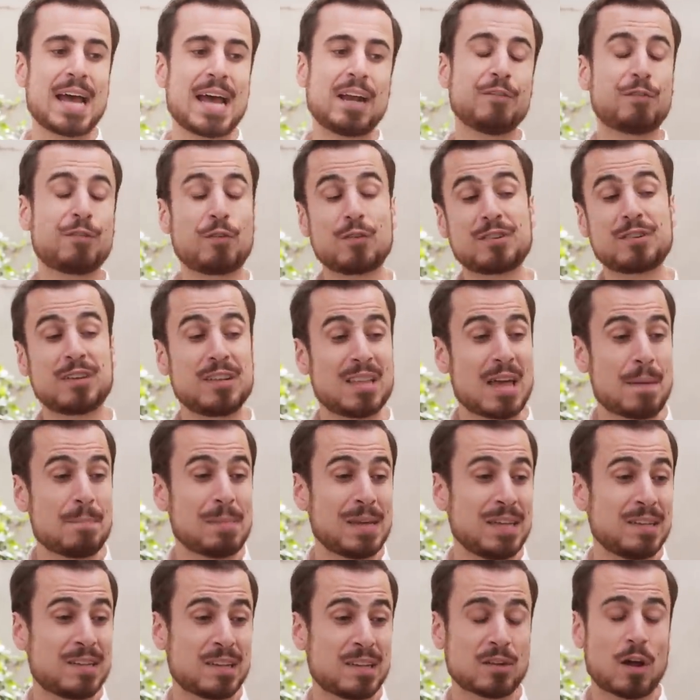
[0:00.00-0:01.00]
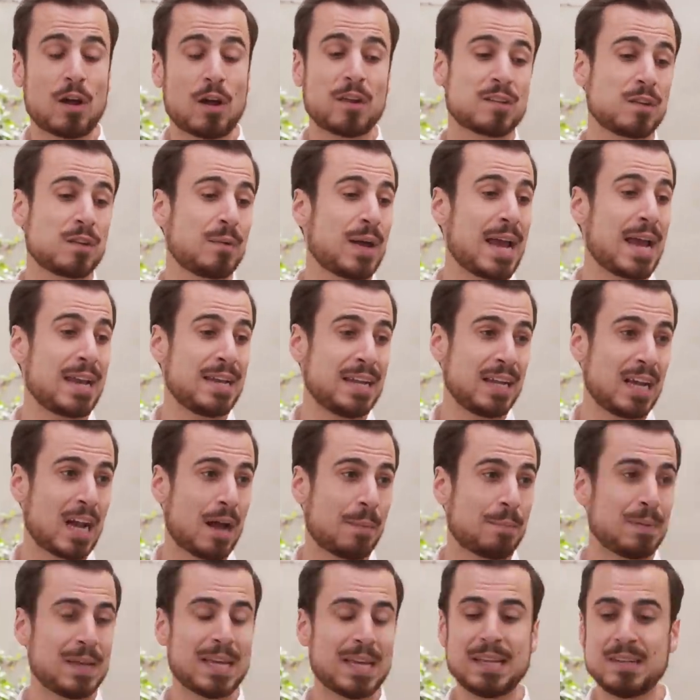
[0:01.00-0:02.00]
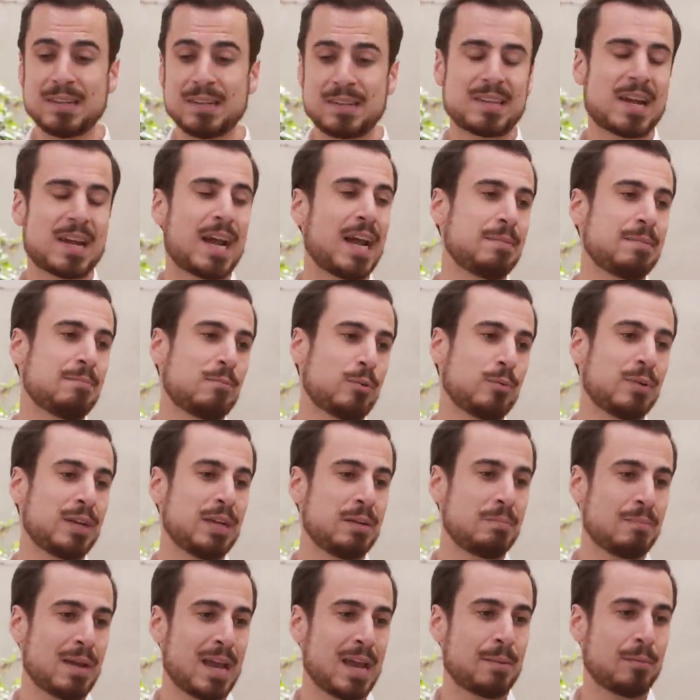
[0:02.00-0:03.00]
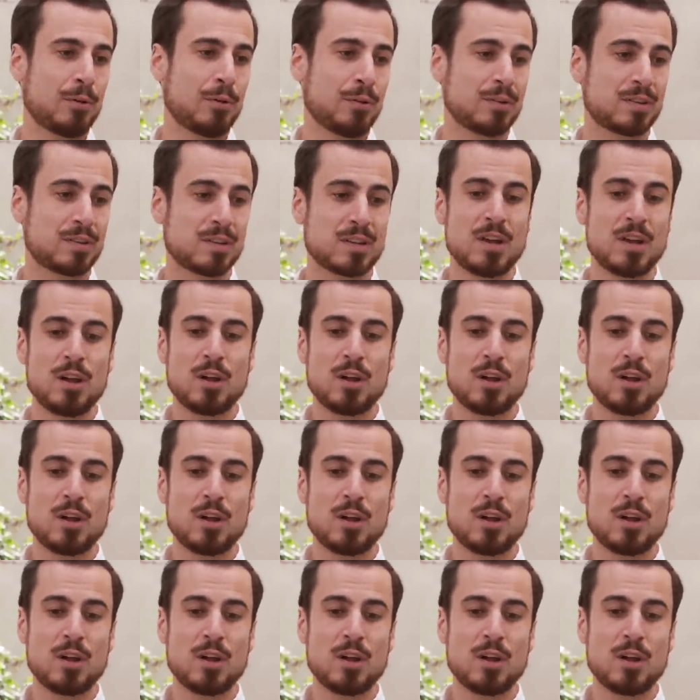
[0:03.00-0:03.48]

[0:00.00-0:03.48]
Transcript: And unfortunately, that means it's also ending up inside marine mammals